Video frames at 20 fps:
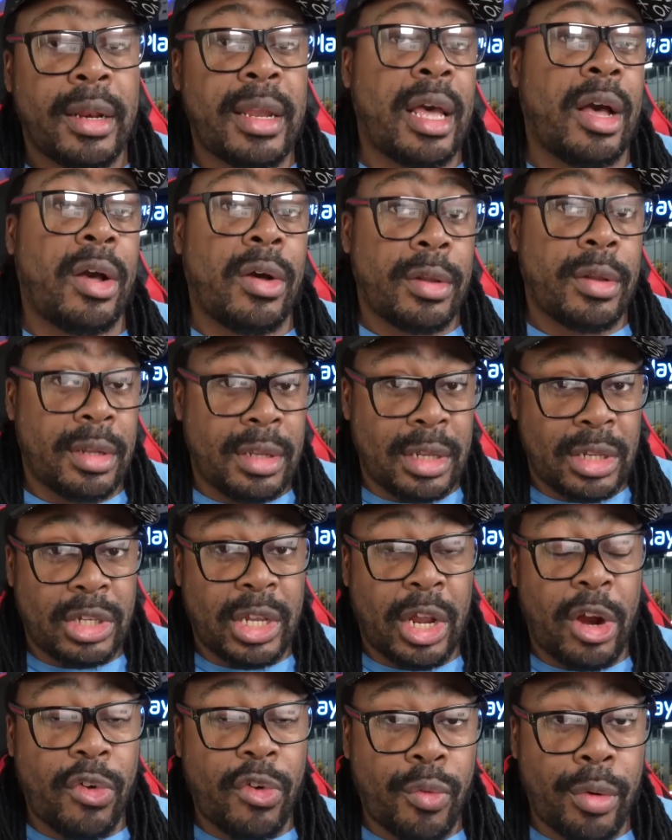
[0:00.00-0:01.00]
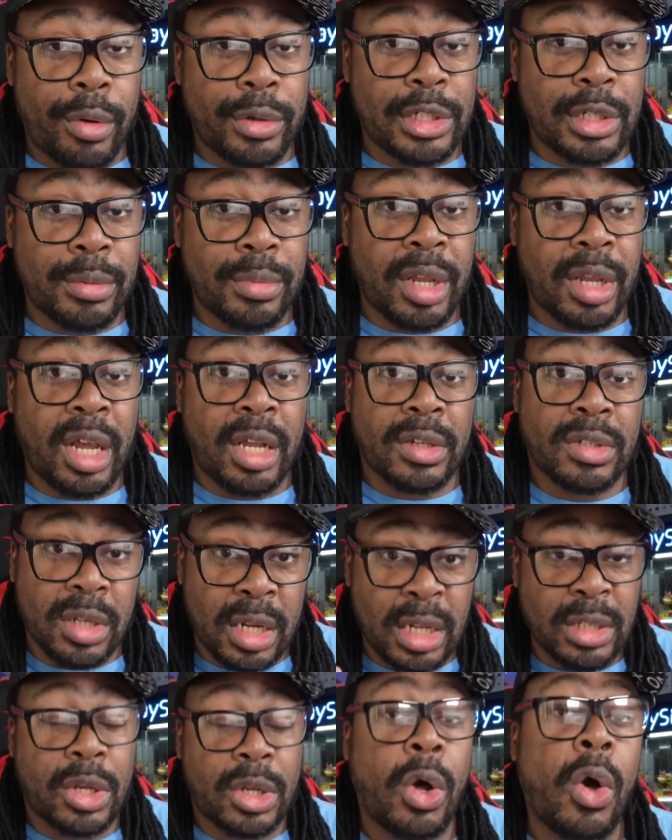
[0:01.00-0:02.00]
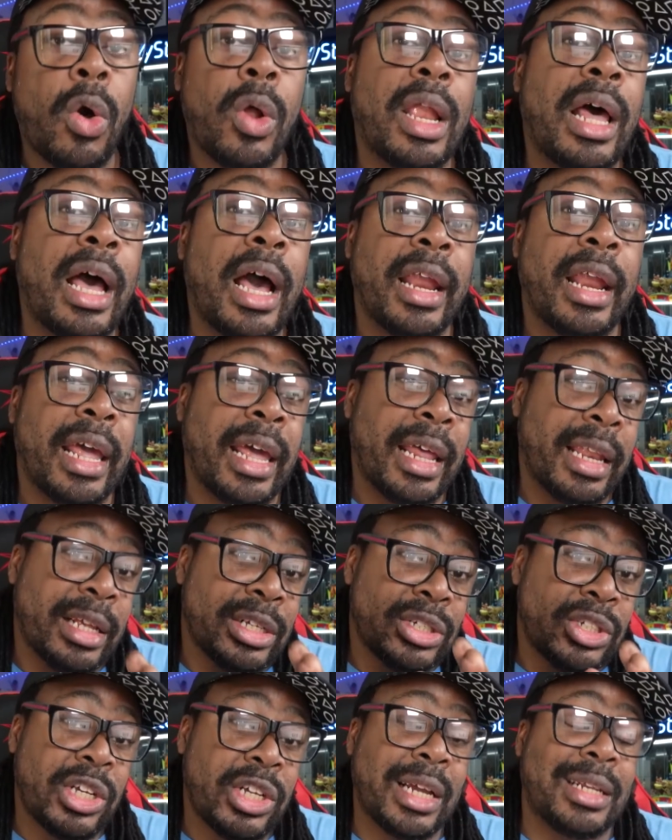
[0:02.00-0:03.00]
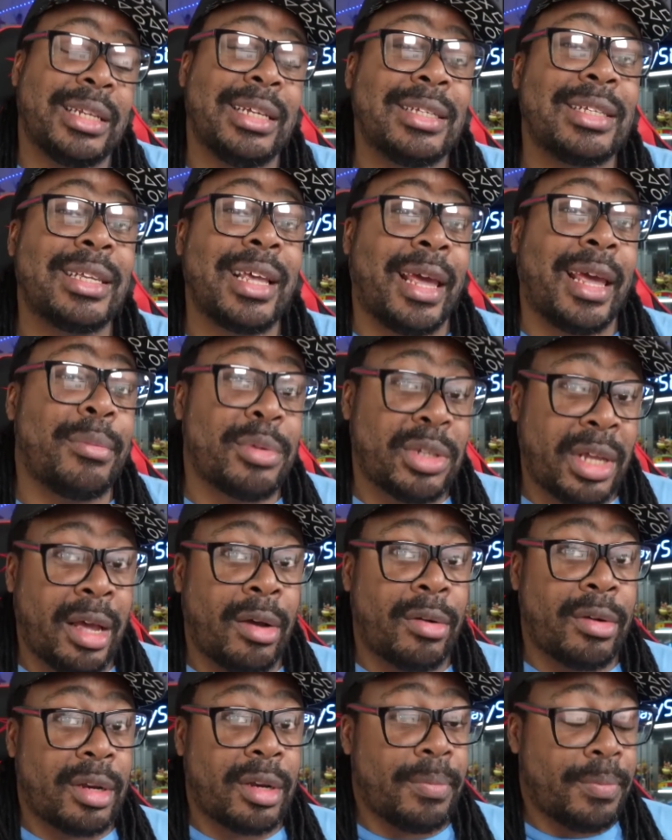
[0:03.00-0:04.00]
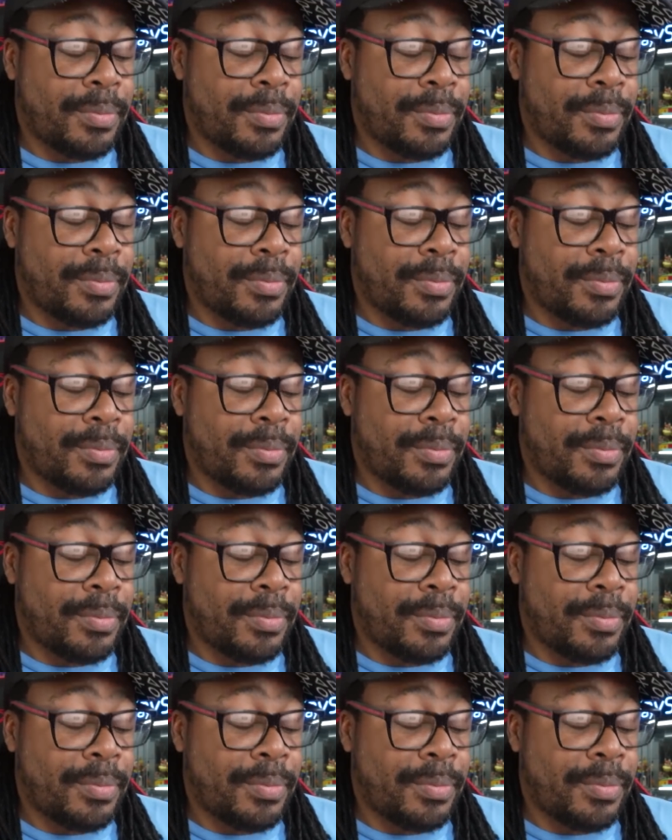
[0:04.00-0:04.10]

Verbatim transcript: Now, the Earthworm Jim games, let's go online and let's check these games out.